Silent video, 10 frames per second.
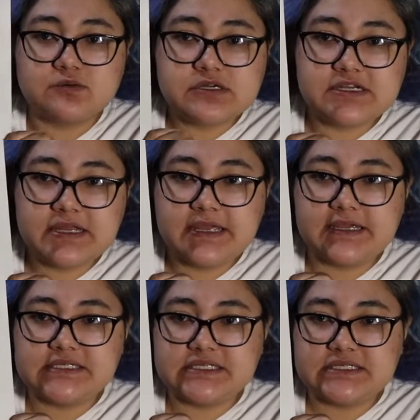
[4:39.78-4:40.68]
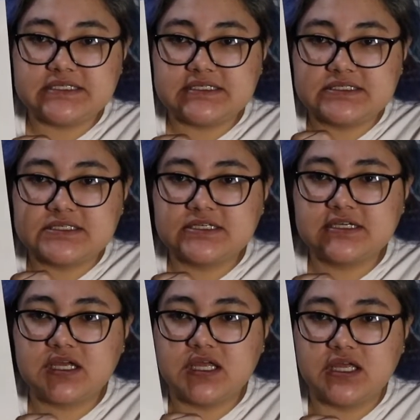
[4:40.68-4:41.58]
one. It is
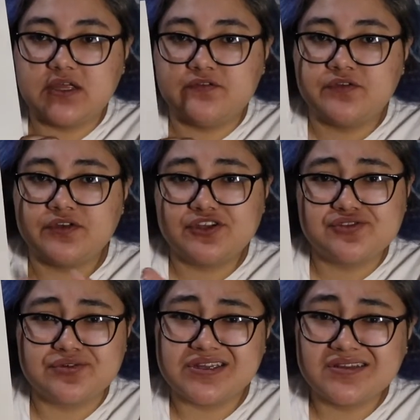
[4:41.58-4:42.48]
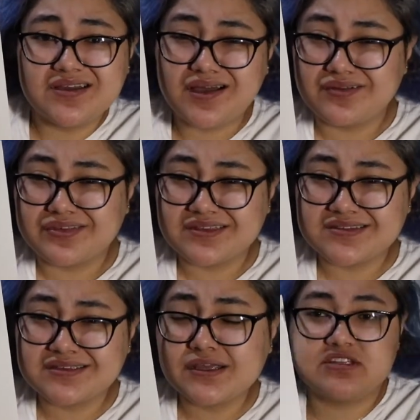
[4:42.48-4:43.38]
of a tree,
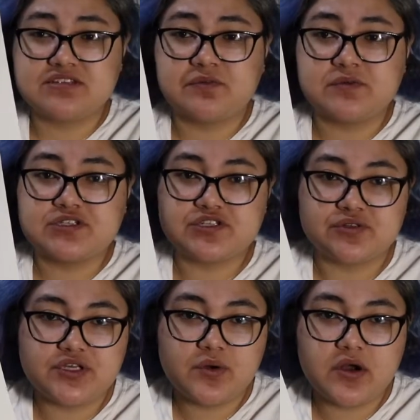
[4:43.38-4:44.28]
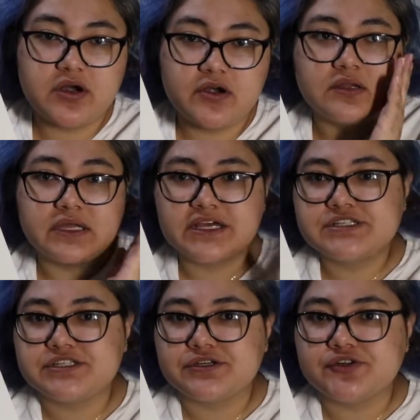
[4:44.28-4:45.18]
obviously. This is from studio art
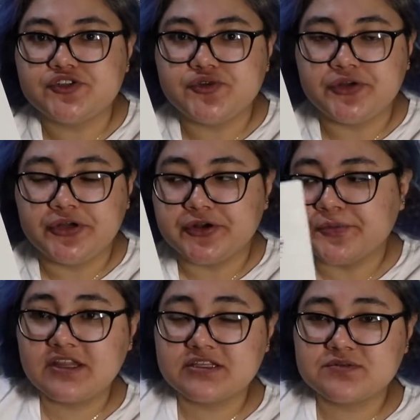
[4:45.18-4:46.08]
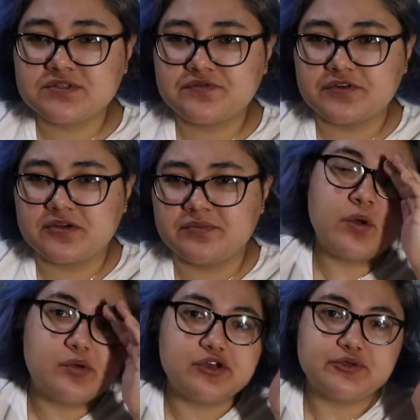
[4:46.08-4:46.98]
last year, junior year. And this was from
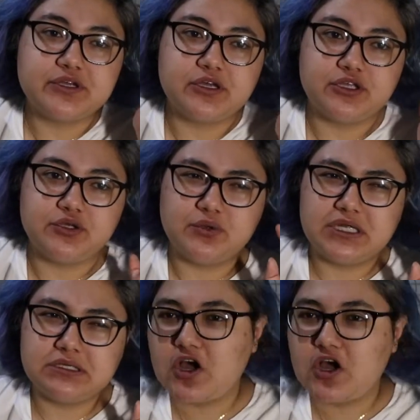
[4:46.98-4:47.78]
when we were doing a unit